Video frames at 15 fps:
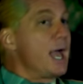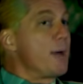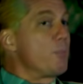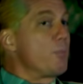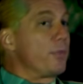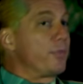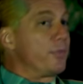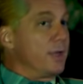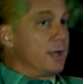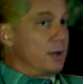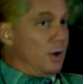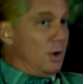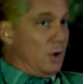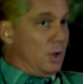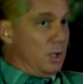am what they
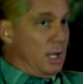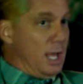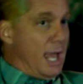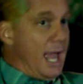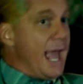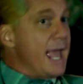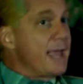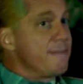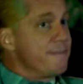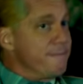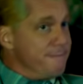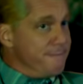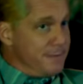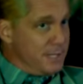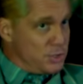call a
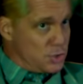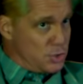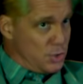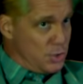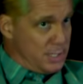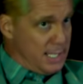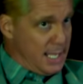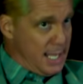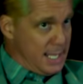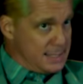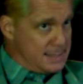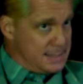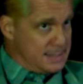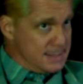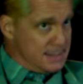featured
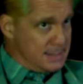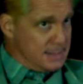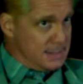guest